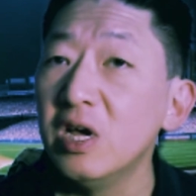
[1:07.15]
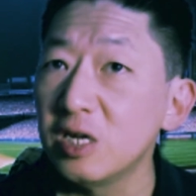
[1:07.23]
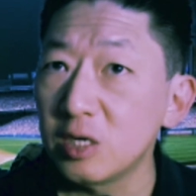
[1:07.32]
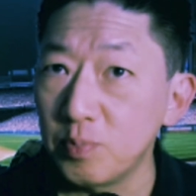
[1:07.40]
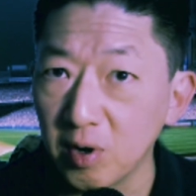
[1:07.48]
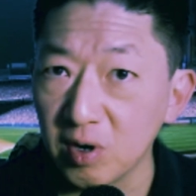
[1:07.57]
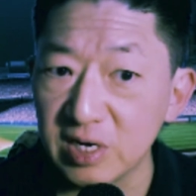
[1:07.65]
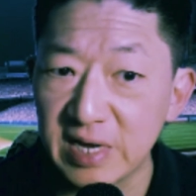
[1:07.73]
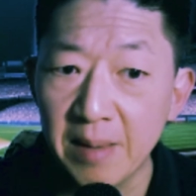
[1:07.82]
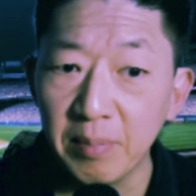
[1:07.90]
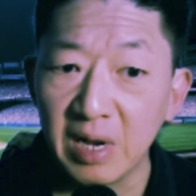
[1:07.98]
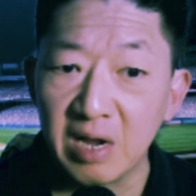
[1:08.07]
sports
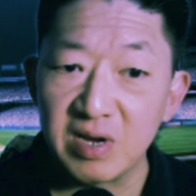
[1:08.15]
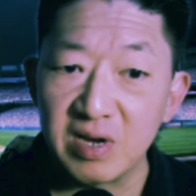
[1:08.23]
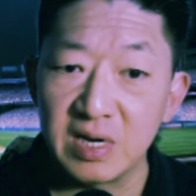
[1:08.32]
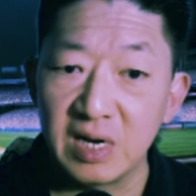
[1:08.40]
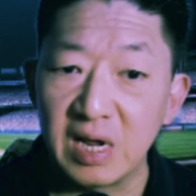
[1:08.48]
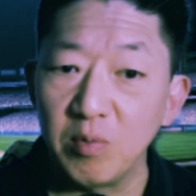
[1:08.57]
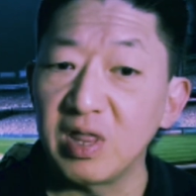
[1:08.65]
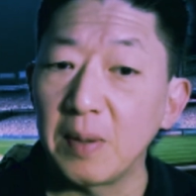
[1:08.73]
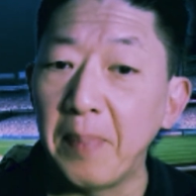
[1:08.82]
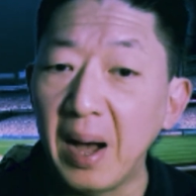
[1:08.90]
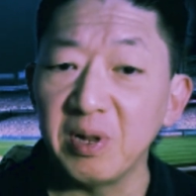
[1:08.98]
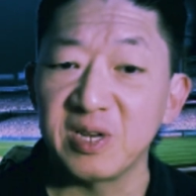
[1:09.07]
gambling recently with the
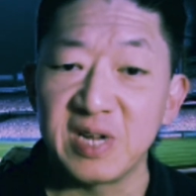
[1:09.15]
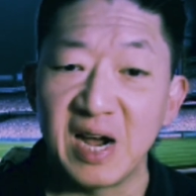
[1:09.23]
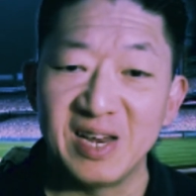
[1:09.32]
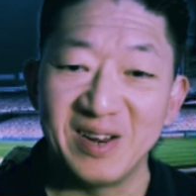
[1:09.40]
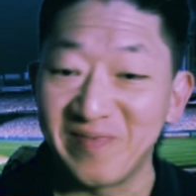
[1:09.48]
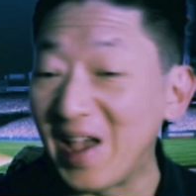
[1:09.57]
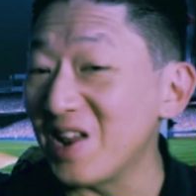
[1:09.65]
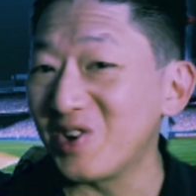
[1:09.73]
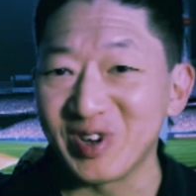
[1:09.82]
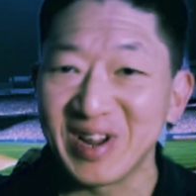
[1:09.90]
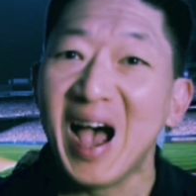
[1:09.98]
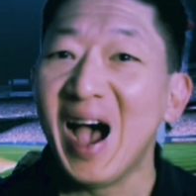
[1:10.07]
publicized adventures